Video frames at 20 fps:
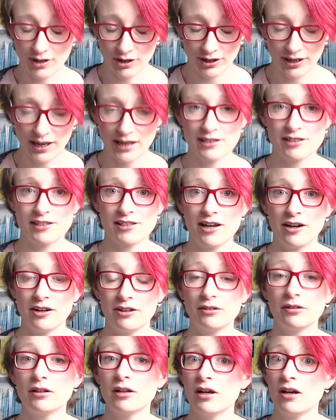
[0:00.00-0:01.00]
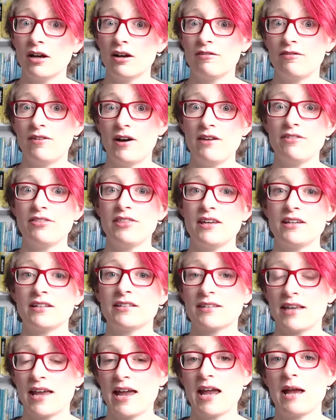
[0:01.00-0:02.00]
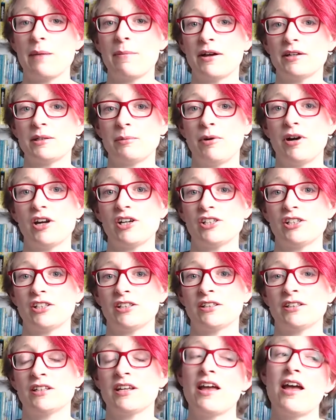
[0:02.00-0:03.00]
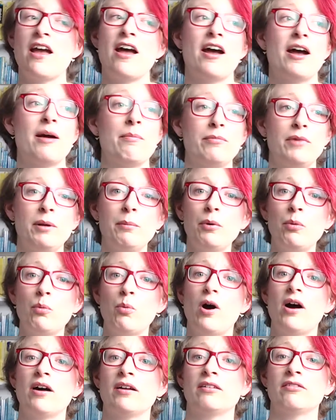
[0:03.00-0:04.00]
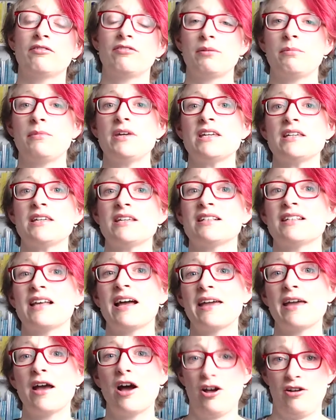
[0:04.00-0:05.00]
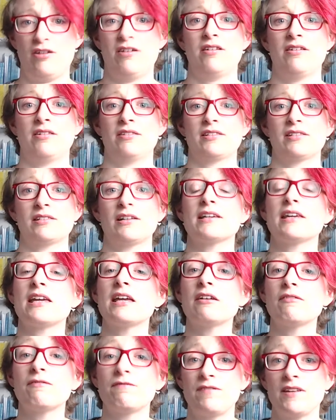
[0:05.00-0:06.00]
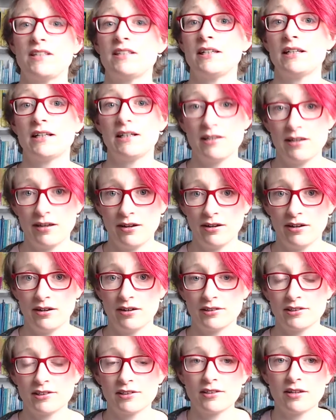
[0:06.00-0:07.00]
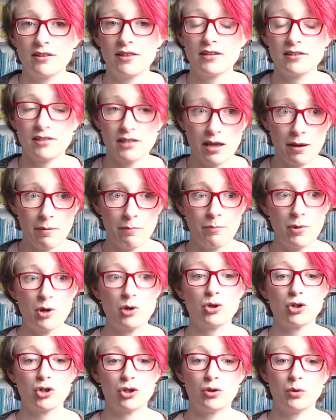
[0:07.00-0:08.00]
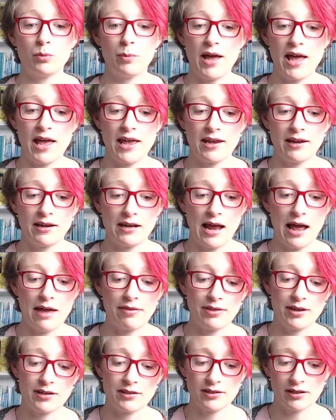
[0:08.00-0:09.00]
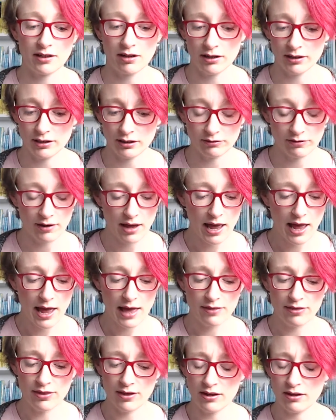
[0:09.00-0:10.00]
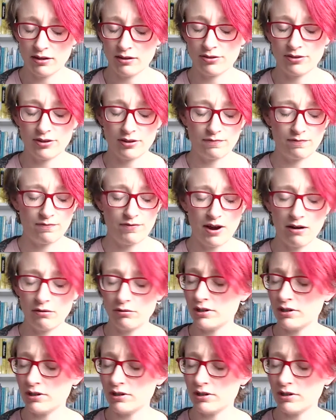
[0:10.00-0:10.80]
okay, so Five things I hate about depression. Um, number one for me is that hurts, like it physically hurts. So there's the emotional pain and there's the kind of the the very